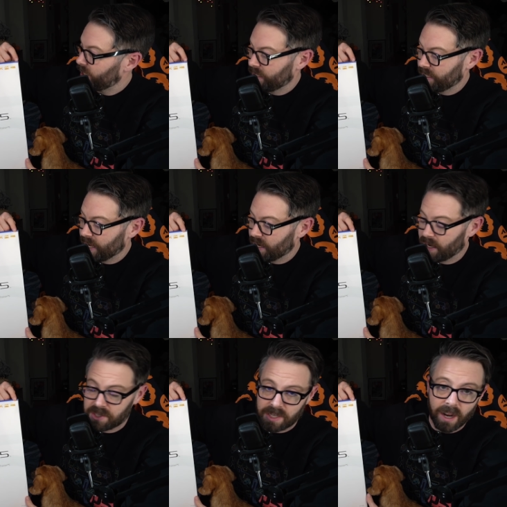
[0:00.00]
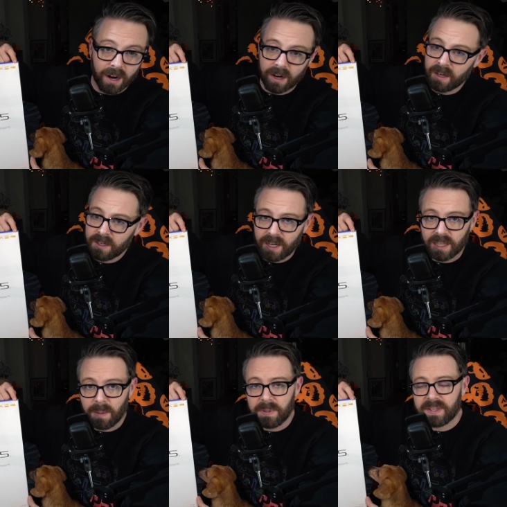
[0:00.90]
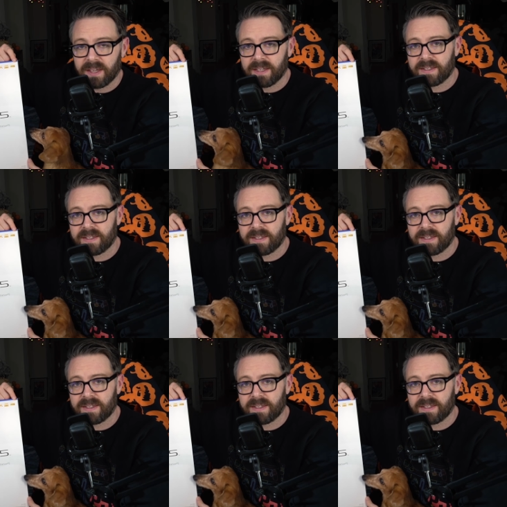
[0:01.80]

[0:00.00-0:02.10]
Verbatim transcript: and then you got your HDR. And let me tell you,